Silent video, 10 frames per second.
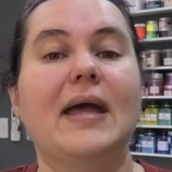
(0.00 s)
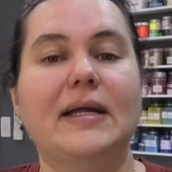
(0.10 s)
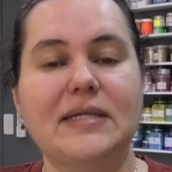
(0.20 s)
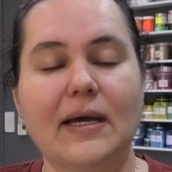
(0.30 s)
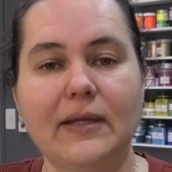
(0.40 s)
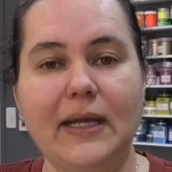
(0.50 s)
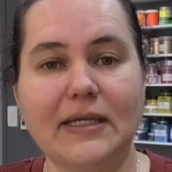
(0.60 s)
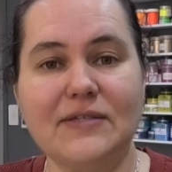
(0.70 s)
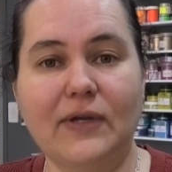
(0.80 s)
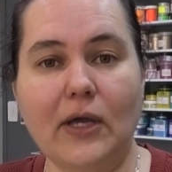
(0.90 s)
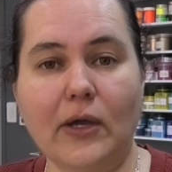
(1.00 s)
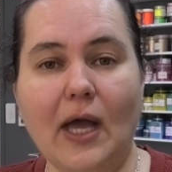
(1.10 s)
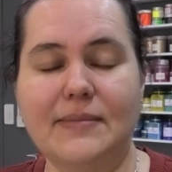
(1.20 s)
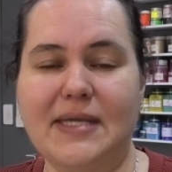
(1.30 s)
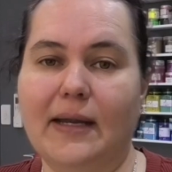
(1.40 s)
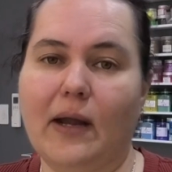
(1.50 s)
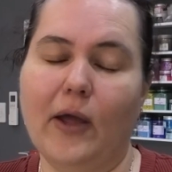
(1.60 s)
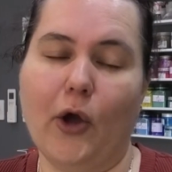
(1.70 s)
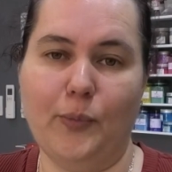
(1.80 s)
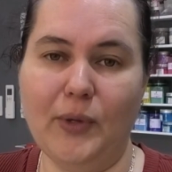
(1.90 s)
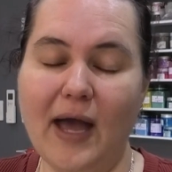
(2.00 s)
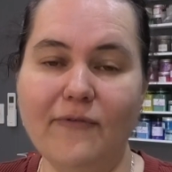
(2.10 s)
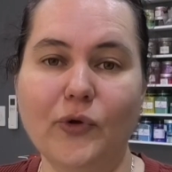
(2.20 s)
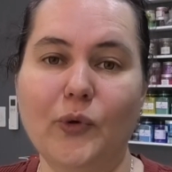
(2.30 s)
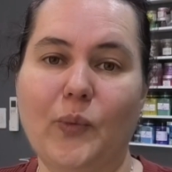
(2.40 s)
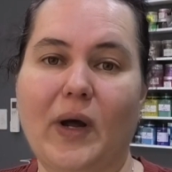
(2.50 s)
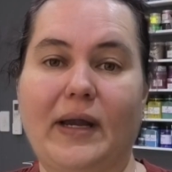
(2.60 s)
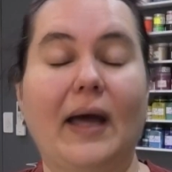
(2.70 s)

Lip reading: Until the next video comes out, I hope you have a good one,